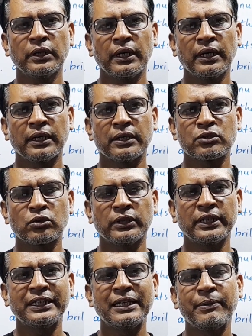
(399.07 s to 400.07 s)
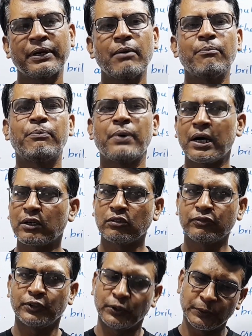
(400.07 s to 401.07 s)
so that they become part of
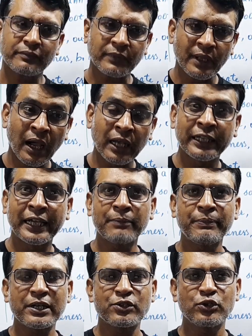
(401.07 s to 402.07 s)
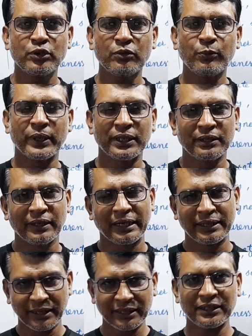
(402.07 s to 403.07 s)
you. I'll get back to you with
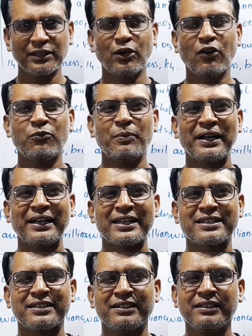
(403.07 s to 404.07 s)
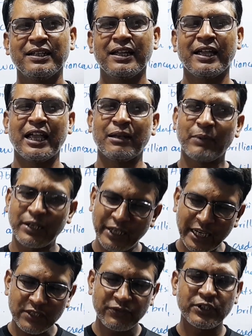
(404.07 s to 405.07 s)
another of my lesson in my
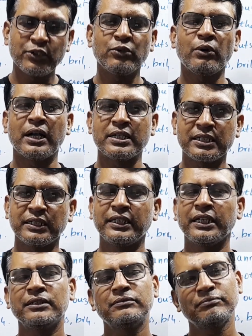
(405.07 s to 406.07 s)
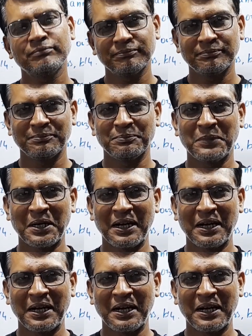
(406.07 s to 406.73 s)
next video. Until then, bye.